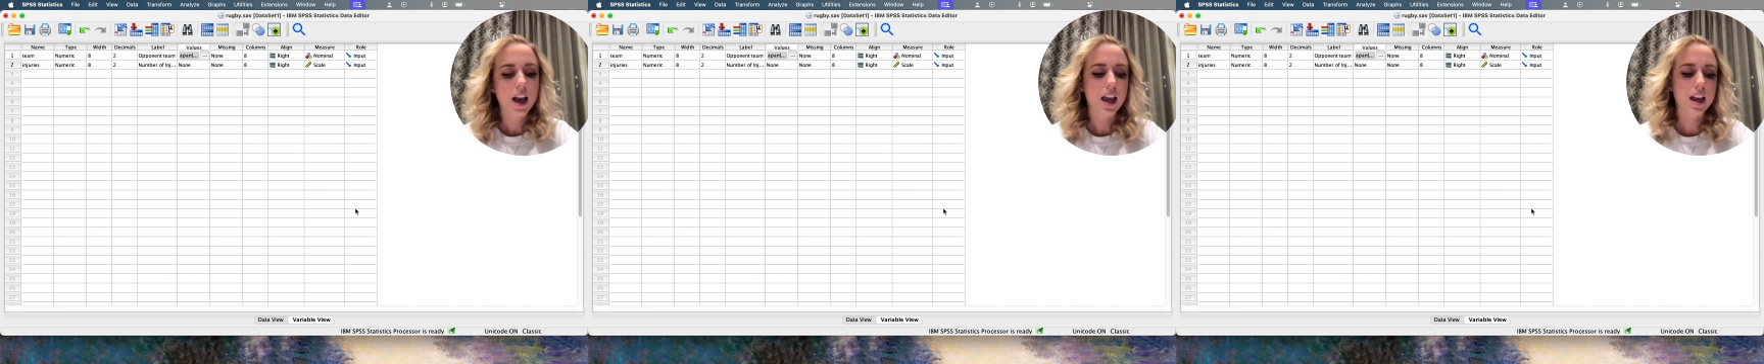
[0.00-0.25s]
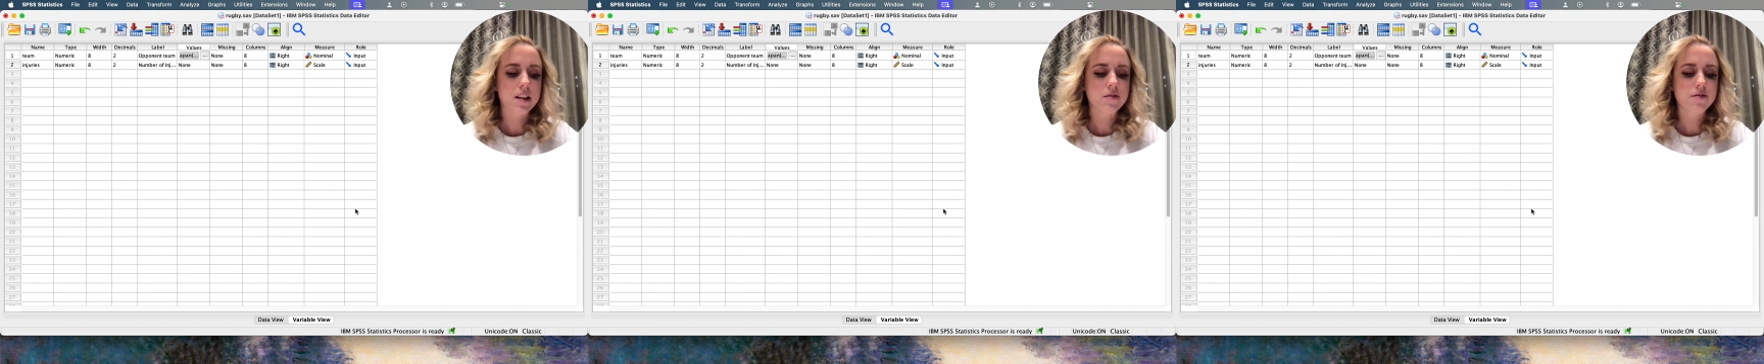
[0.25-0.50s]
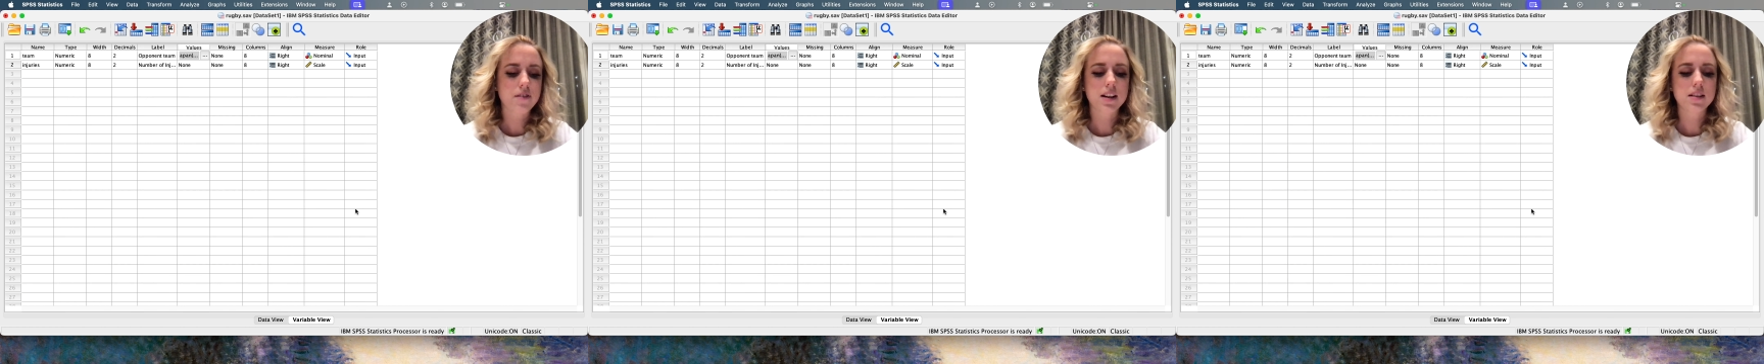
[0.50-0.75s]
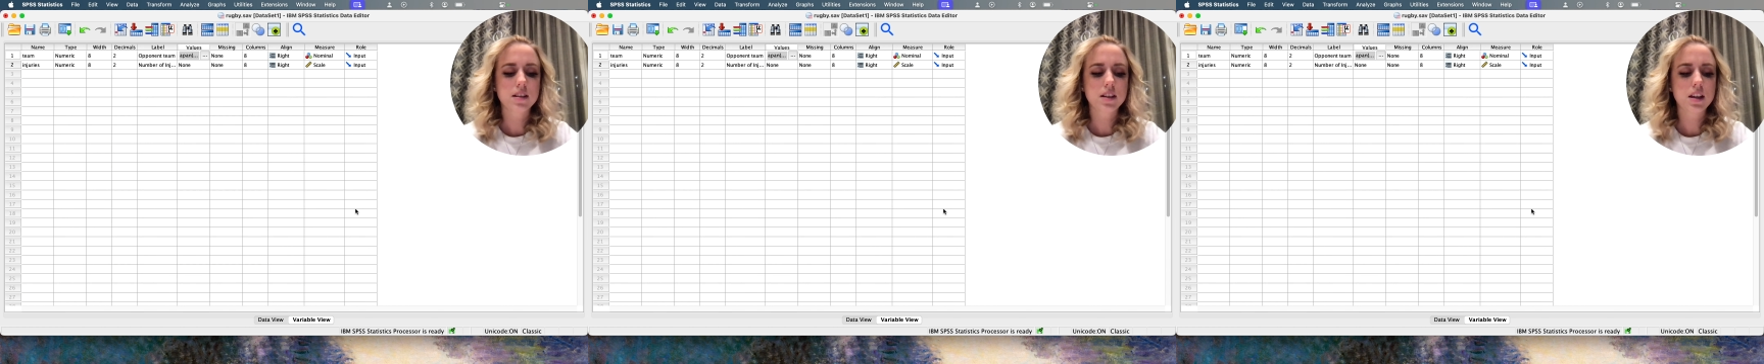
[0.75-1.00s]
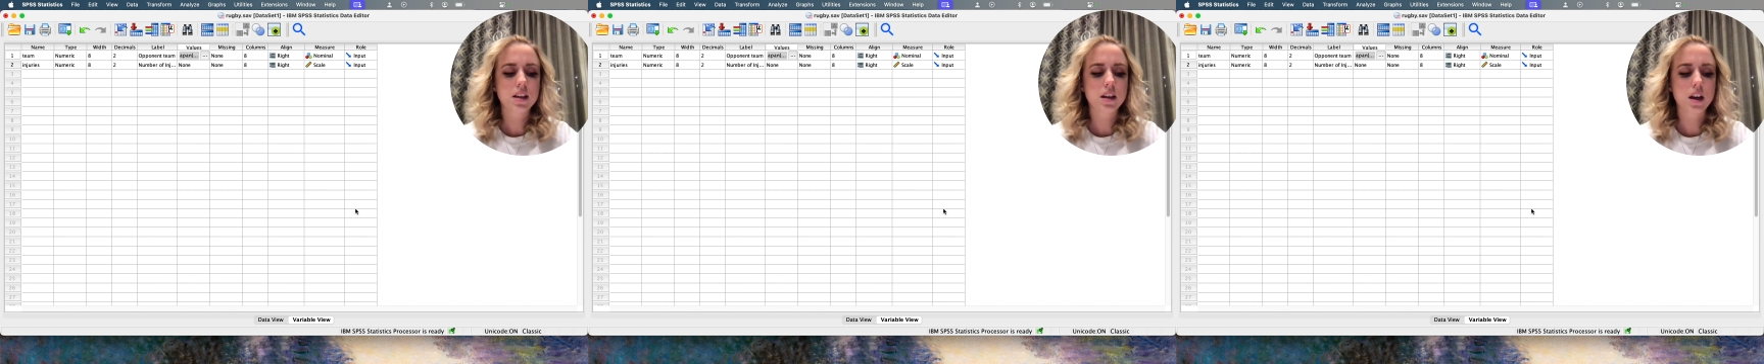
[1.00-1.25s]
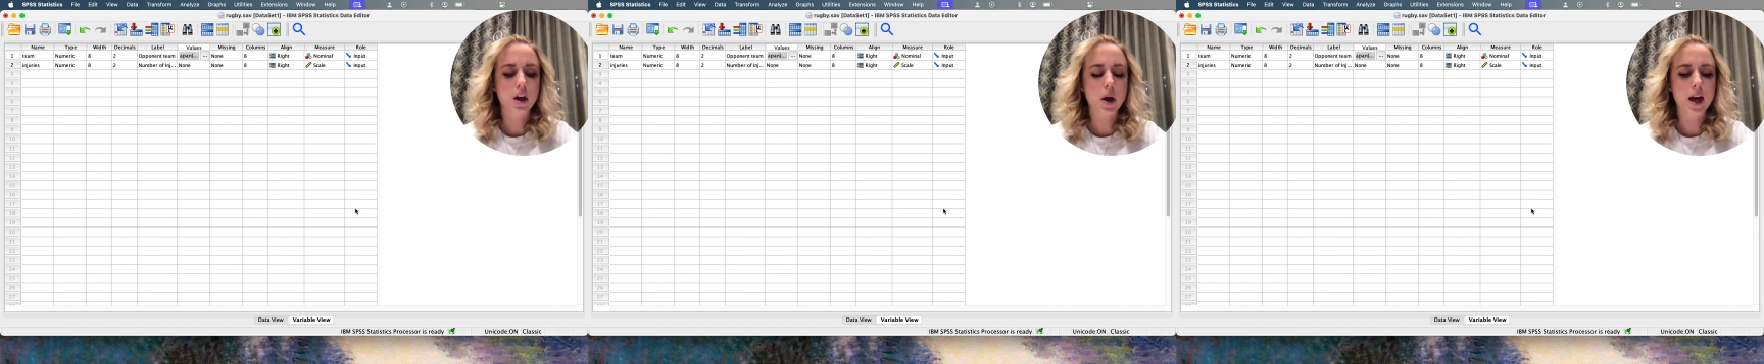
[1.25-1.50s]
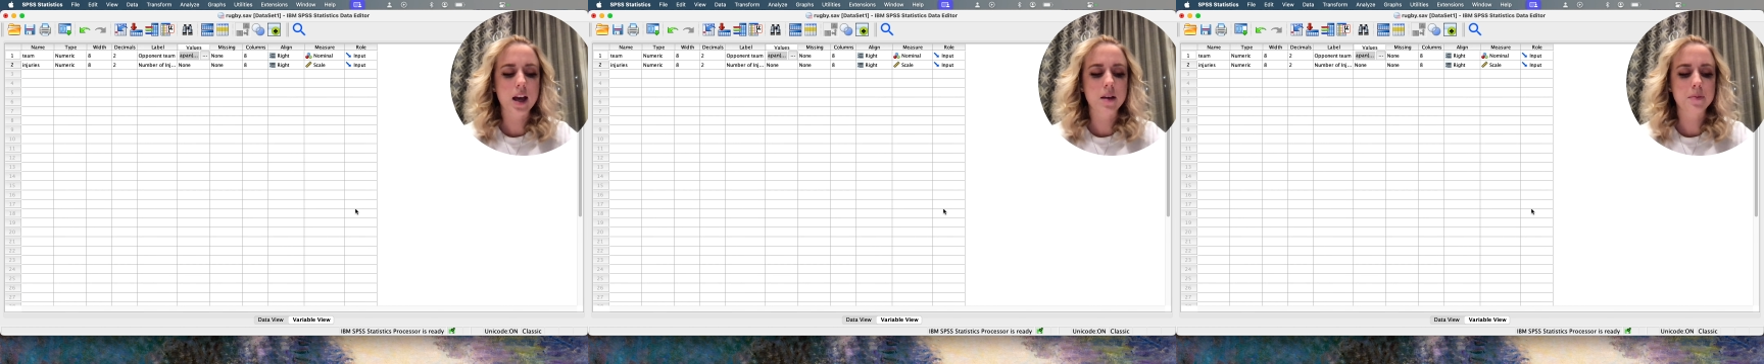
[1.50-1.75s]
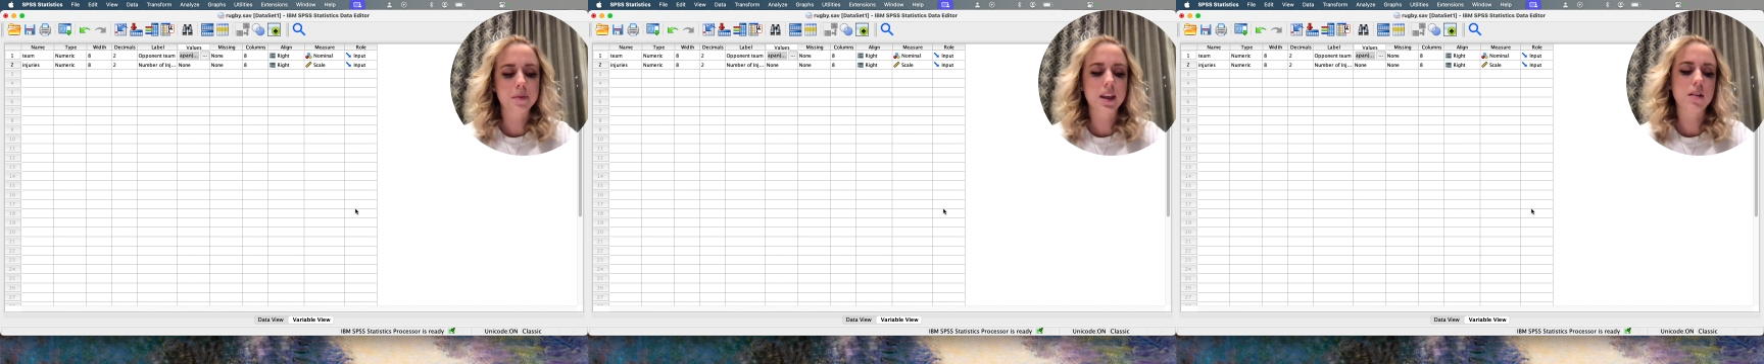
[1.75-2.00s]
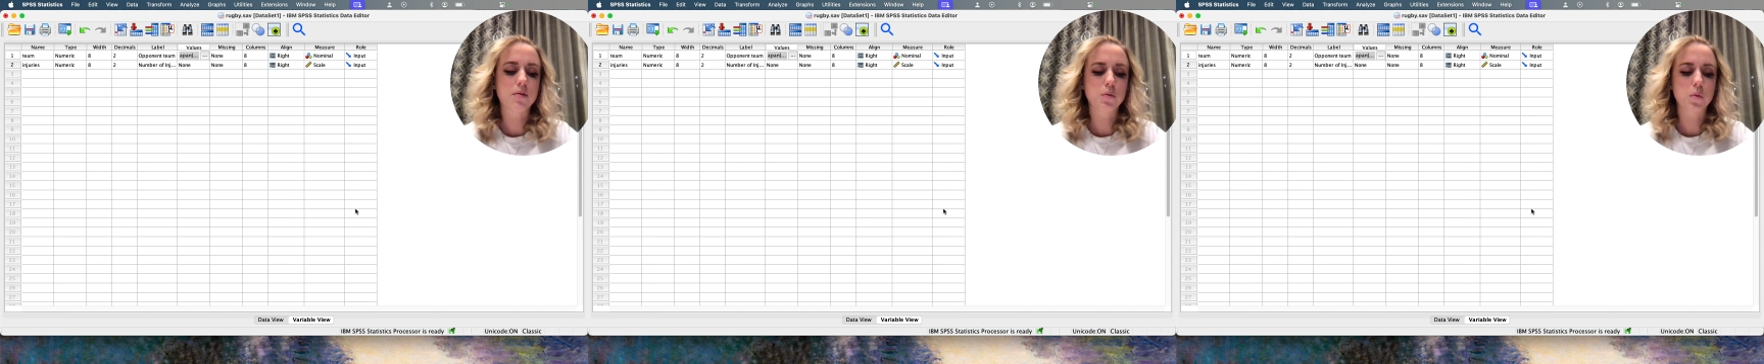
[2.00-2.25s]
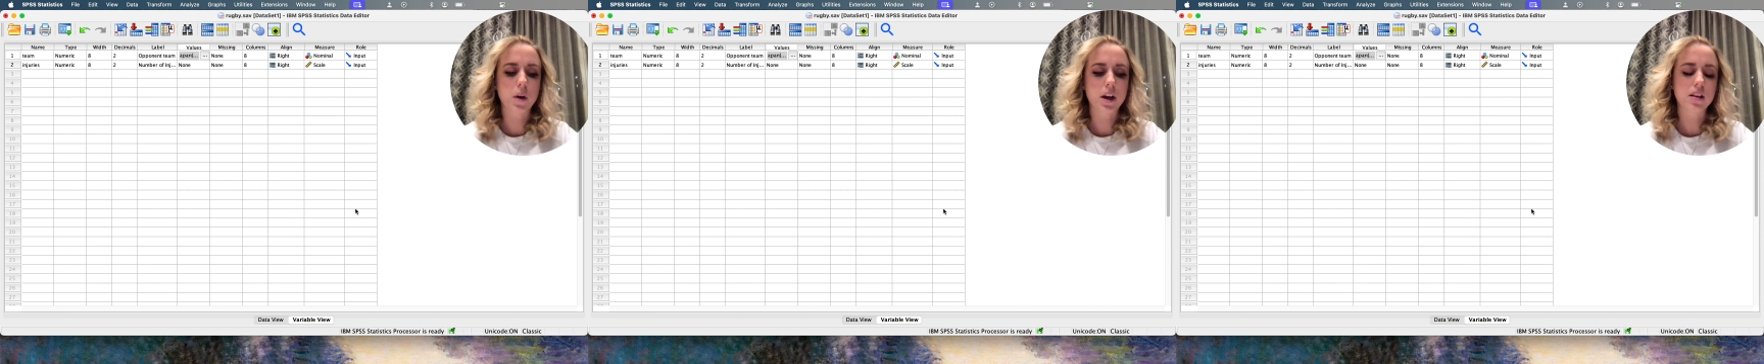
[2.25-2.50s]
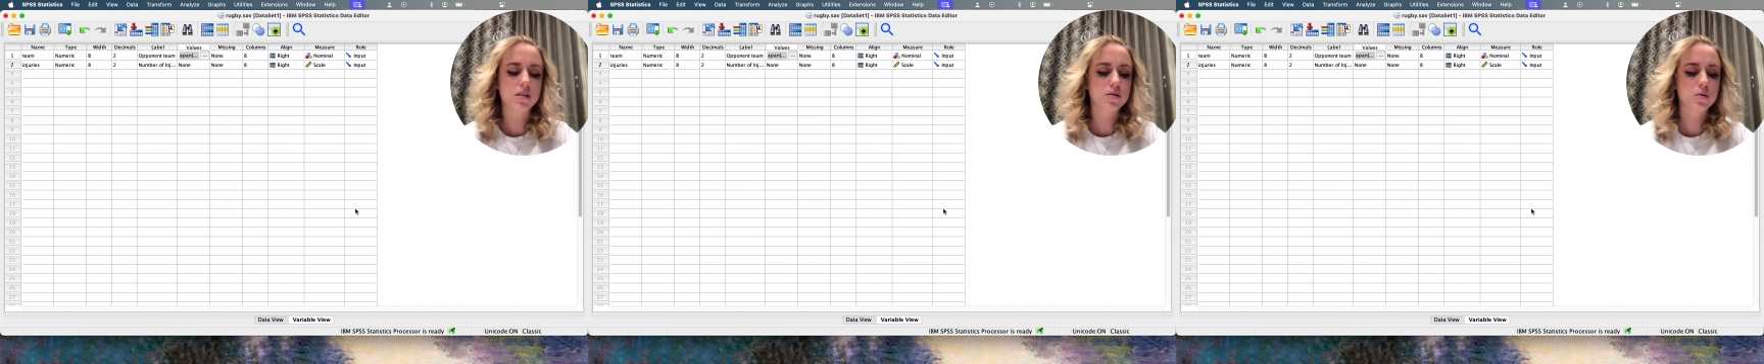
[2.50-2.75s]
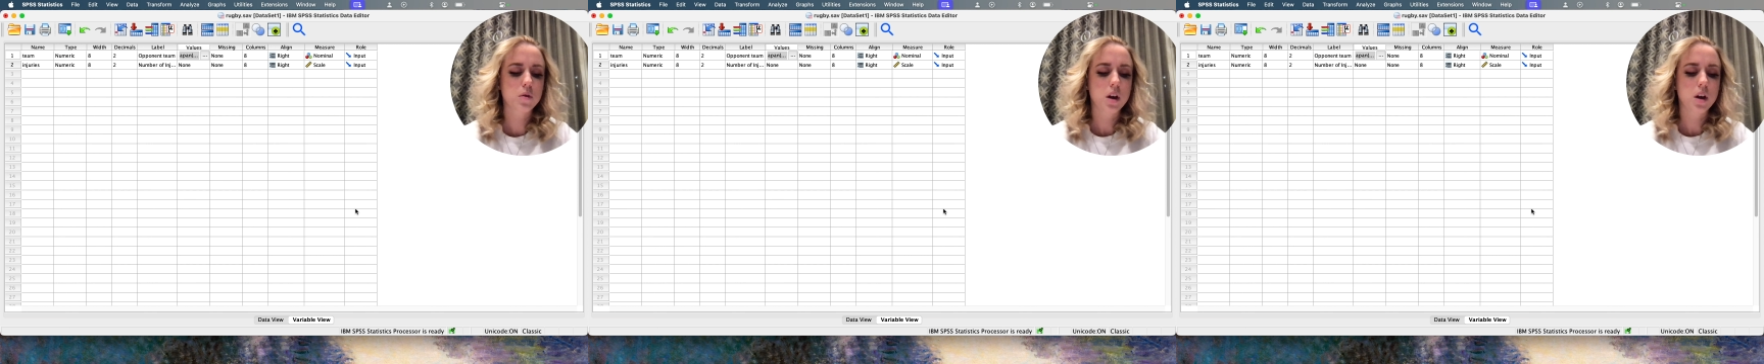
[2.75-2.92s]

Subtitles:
and finally if Wales